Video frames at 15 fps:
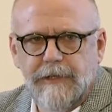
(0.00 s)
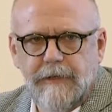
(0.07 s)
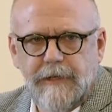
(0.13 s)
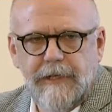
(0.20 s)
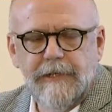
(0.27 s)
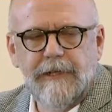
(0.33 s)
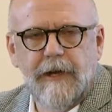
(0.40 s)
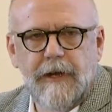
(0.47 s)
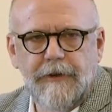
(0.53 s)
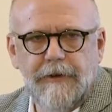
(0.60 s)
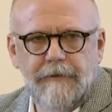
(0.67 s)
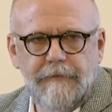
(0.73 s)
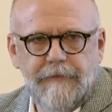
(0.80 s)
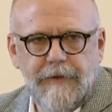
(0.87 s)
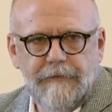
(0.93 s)
at least
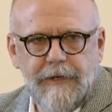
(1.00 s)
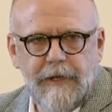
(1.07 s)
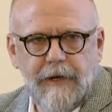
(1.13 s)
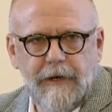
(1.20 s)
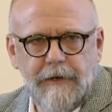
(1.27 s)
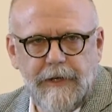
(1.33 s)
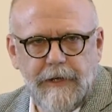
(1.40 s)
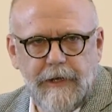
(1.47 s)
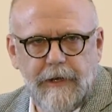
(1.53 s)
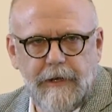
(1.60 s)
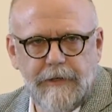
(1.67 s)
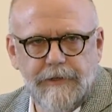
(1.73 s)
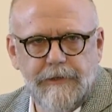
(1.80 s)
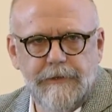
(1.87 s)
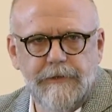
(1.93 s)
150 cardiac
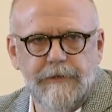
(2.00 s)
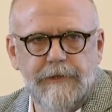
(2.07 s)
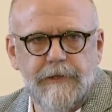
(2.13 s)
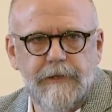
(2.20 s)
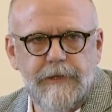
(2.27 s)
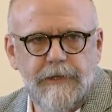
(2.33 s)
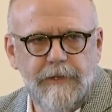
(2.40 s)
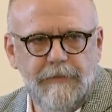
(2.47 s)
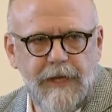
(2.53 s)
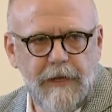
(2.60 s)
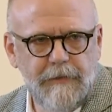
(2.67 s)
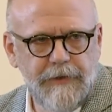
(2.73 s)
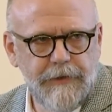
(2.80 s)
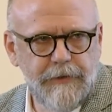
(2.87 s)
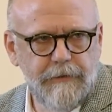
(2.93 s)
cancers to be
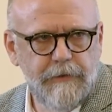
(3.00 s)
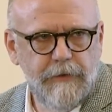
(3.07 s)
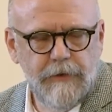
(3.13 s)
able to